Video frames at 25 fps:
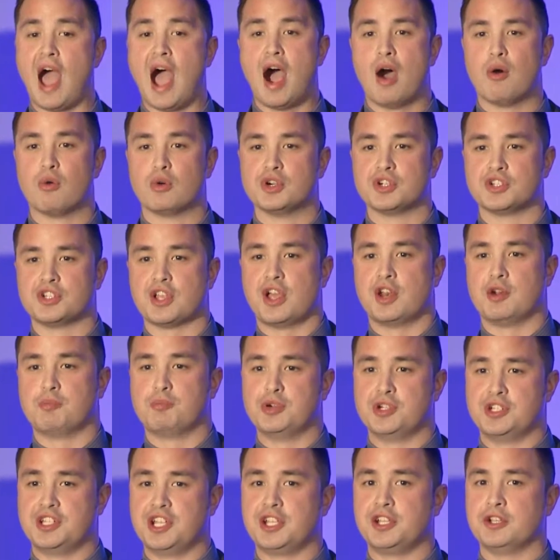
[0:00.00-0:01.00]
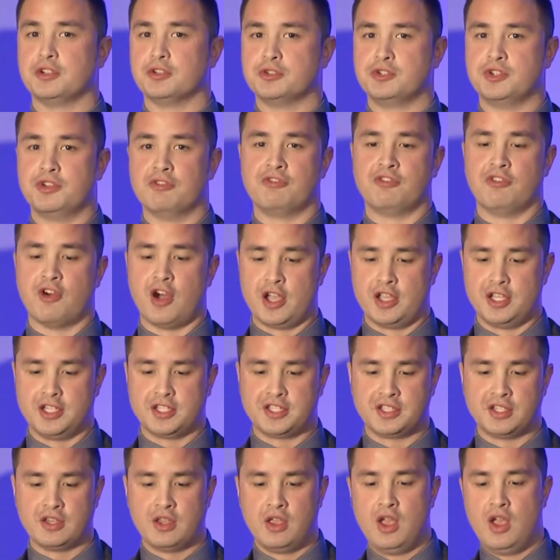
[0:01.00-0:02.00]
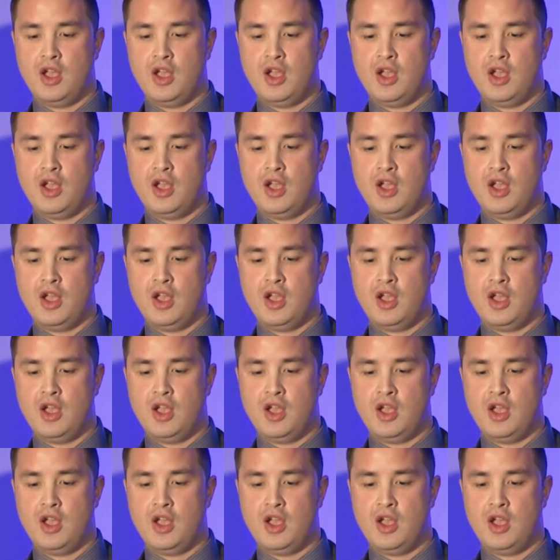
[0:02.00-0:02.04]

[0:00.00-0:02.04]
hours on a particular device.